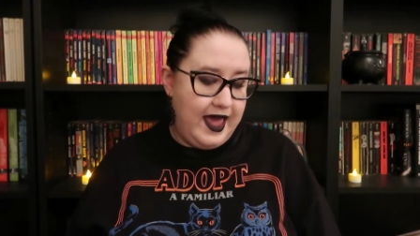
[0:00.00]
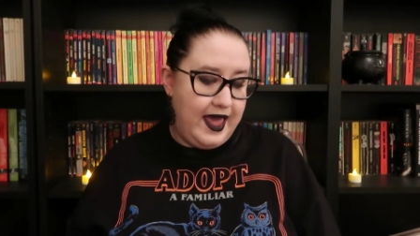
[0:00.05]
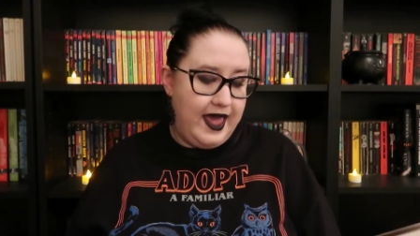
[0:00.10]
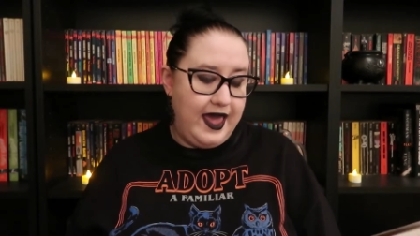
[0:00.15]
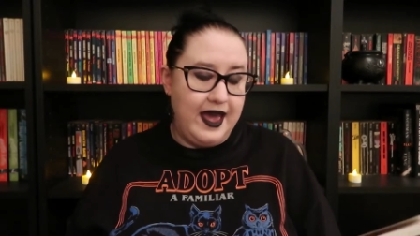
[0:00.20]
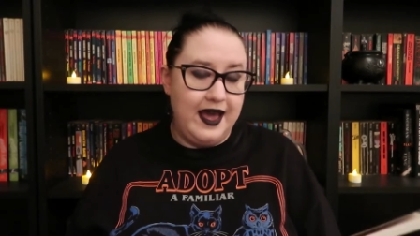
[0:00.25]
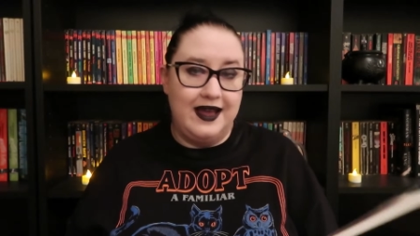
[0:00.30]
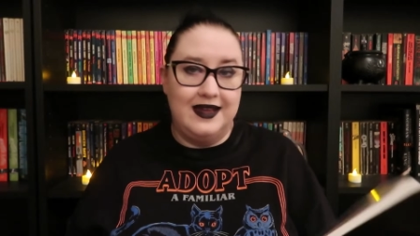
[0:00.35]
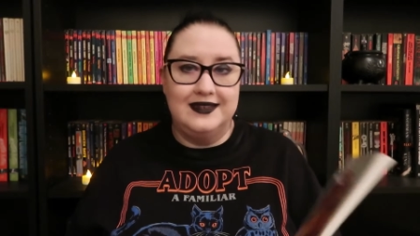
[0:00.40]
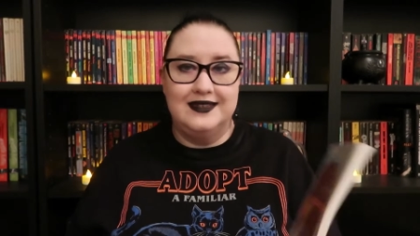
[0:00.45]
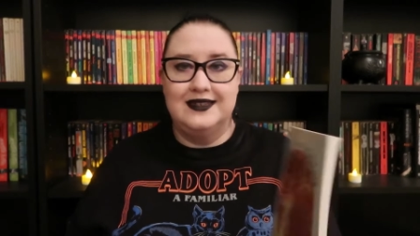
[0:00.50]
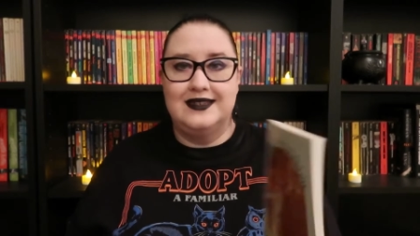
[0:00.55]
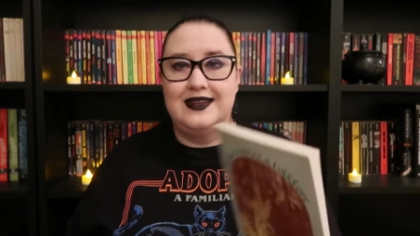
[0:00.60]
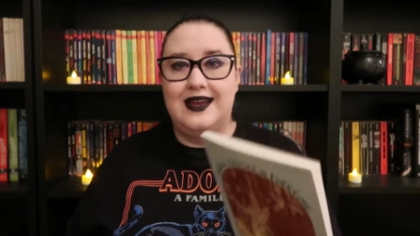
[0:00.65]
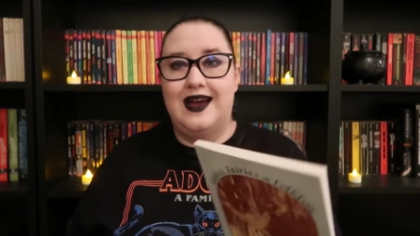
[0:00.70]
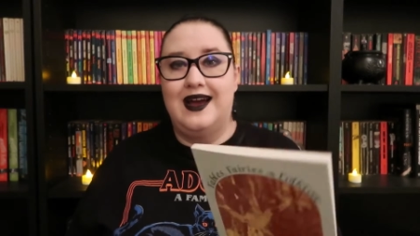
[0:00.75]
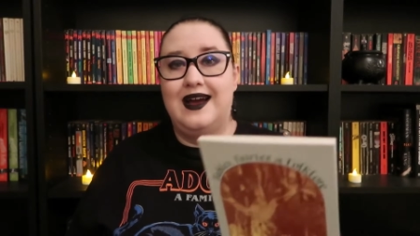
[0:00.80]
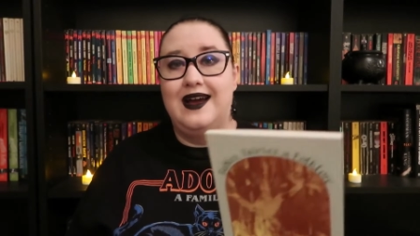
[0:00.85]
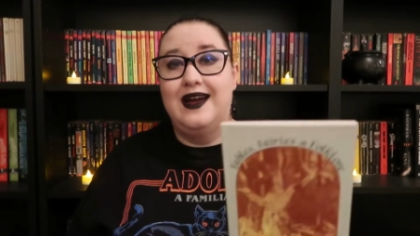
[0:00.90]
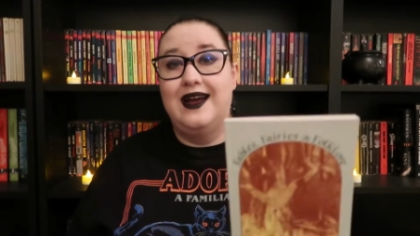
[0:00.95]
And
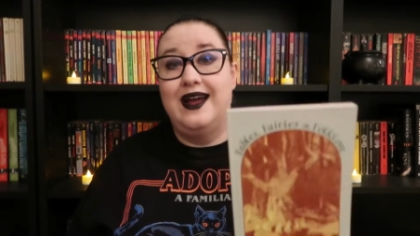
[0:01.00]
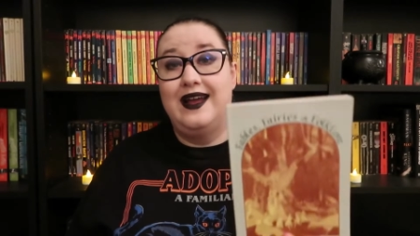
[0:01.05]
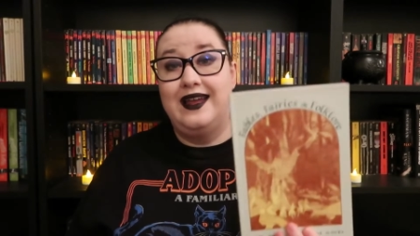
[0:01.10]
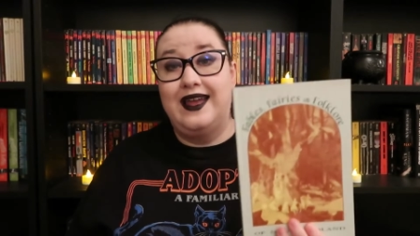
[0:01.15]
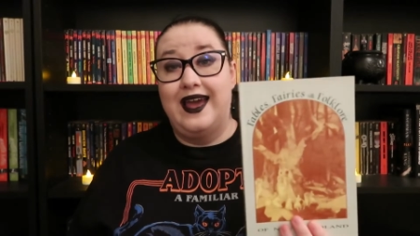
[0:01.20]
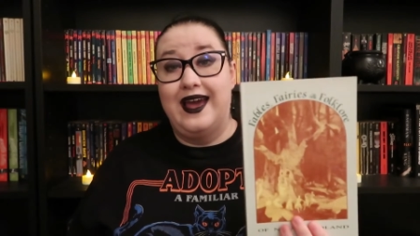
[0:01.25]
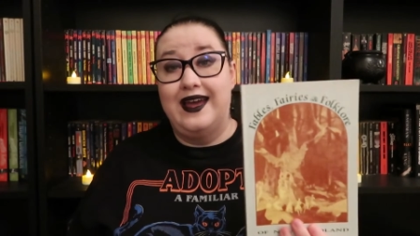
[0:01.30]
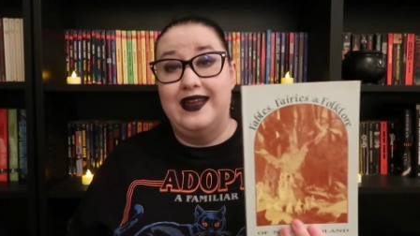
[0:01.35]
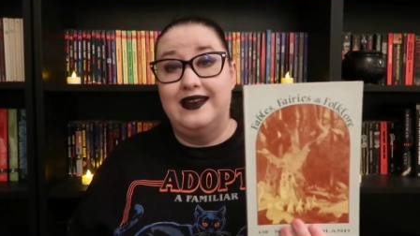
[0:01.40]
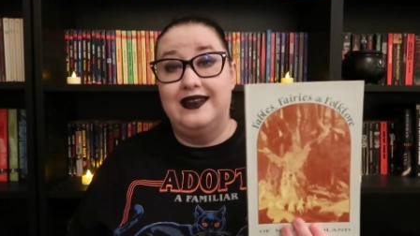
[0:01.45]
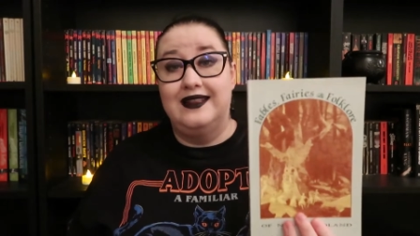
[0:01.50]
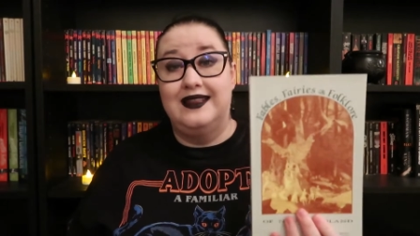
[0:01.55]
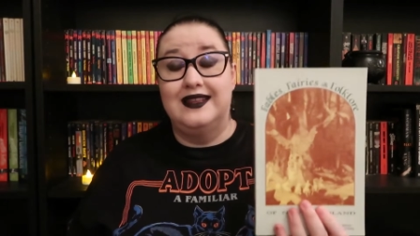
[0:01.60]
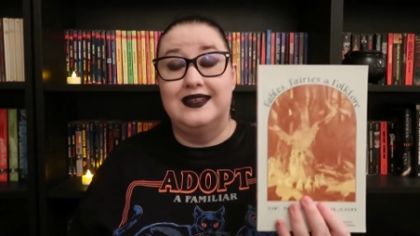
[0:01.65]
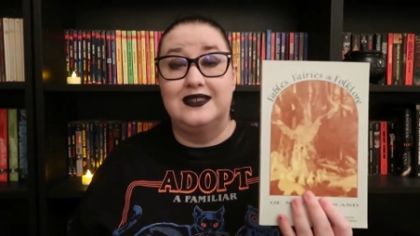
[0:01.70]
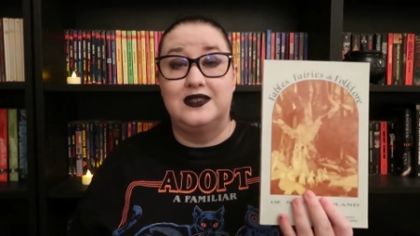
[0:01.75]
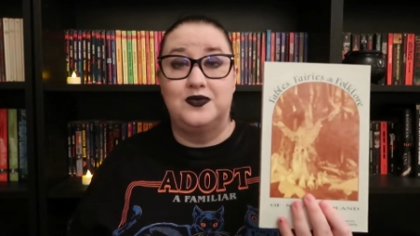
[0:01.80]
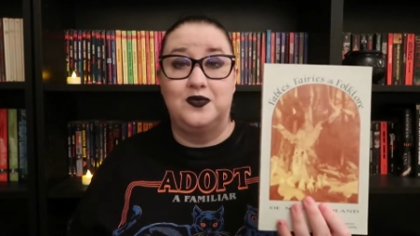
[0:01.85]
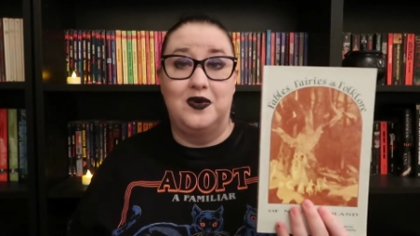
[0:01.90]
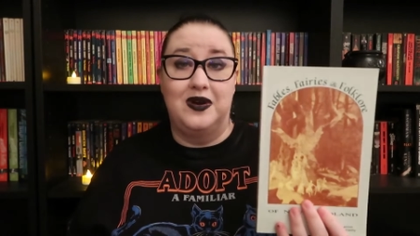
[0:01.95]
uh, again,
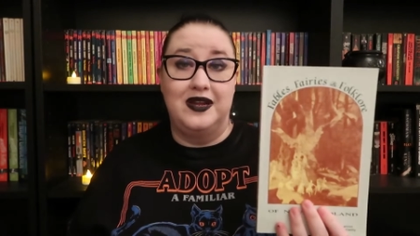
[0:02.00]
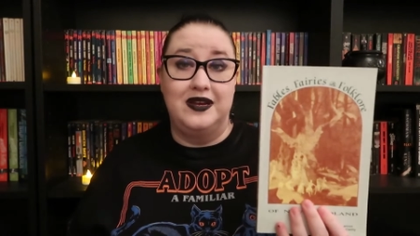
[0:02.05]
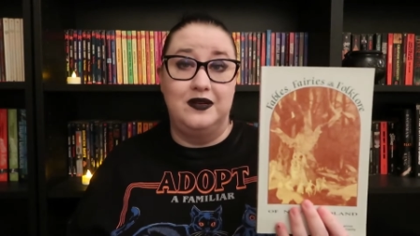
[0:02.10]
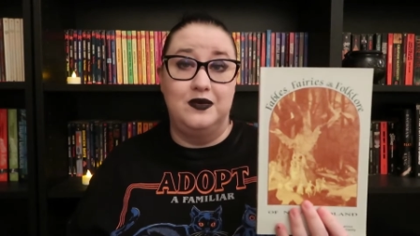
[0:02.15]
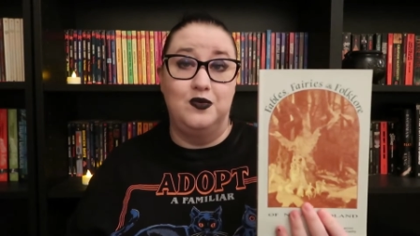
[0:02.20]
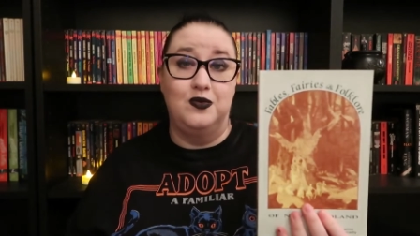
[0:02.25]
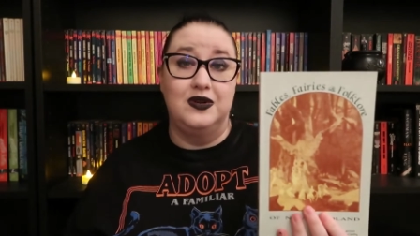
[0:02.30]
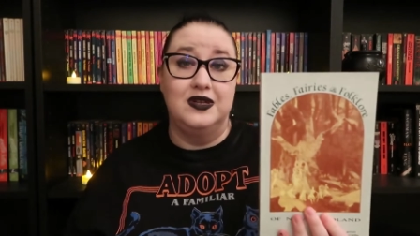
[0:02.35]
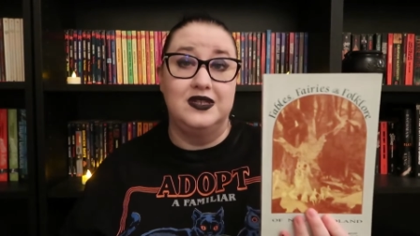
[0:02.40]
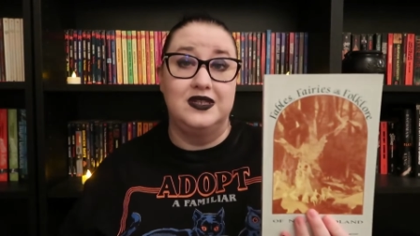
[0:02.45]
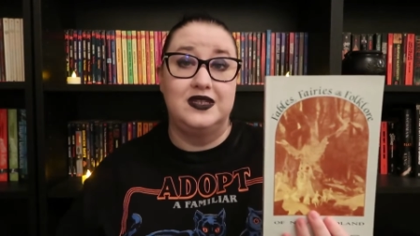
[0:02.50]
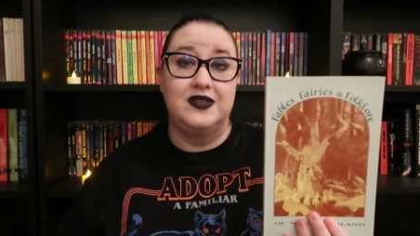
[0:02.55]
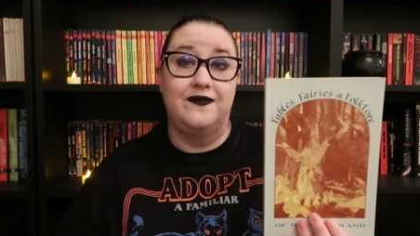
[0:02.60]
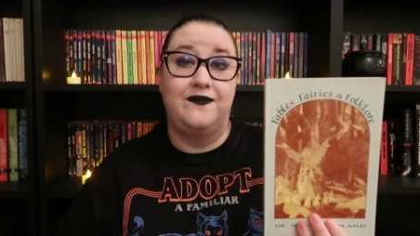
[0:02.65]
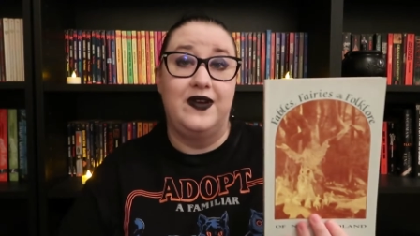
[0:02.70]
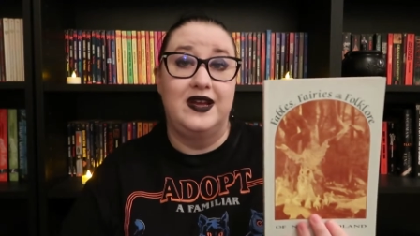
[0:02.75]
this one was